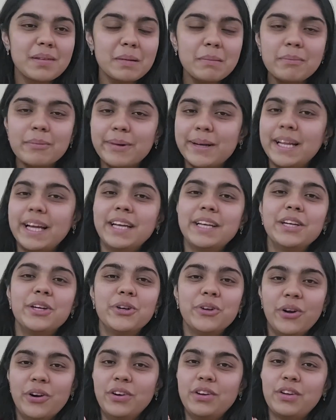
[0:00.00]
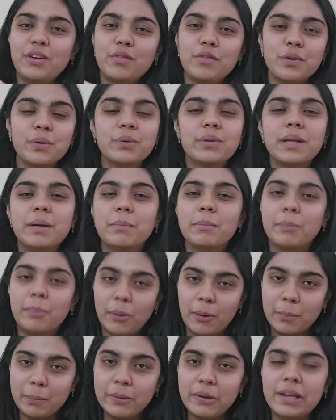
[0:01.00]
but I did not review them
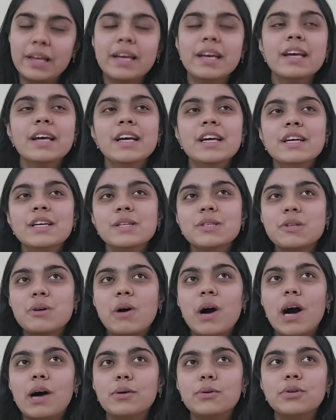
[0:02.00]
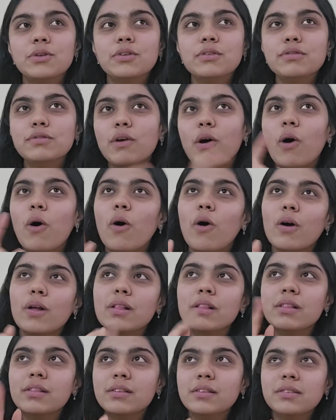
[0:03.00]
properly. So out of
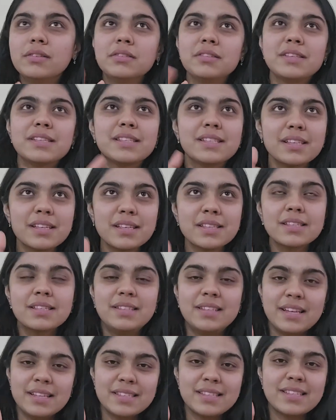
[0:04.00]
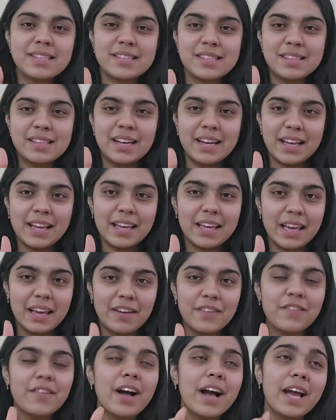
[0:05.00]
all the 6 tests that I
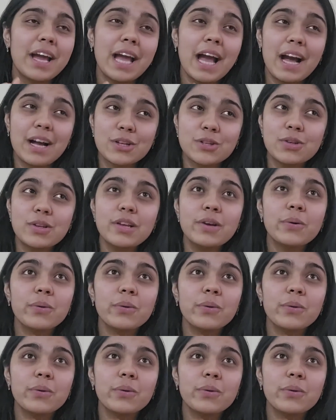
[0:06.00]
gave, I actually